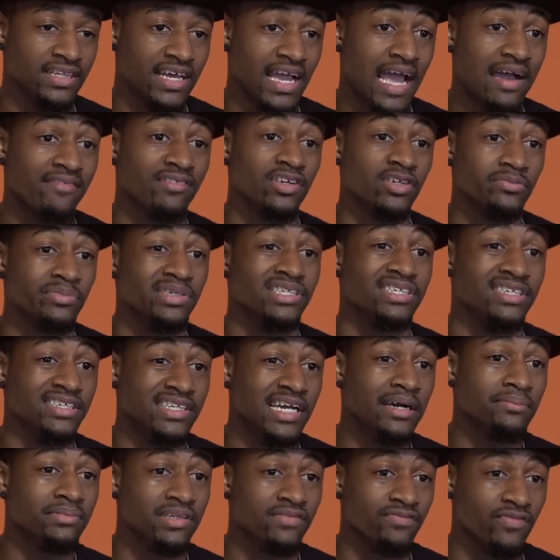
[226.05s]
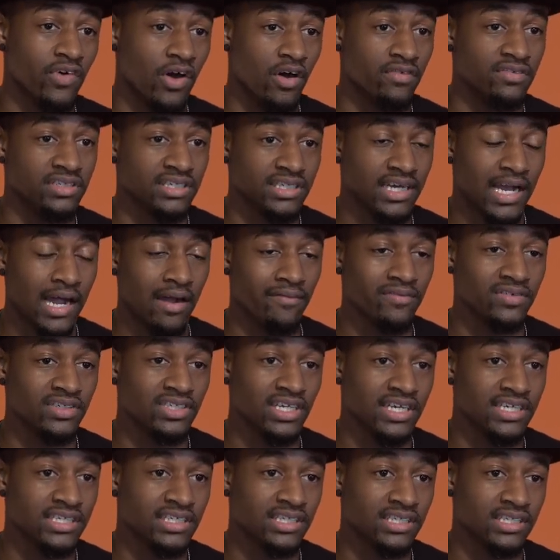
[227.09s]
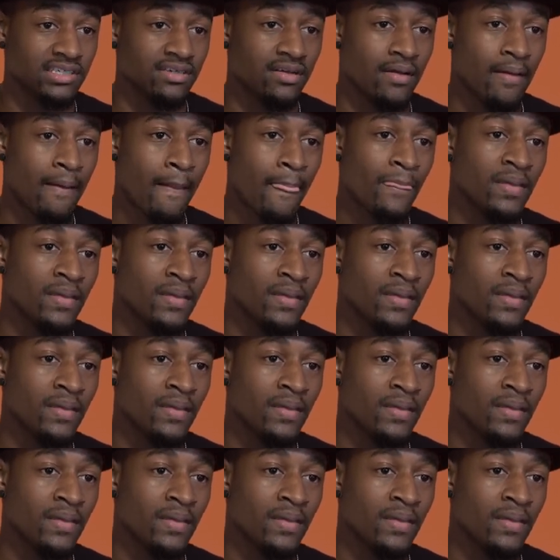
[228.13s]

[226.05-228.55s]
they have a little bit of depth involved in the conversation.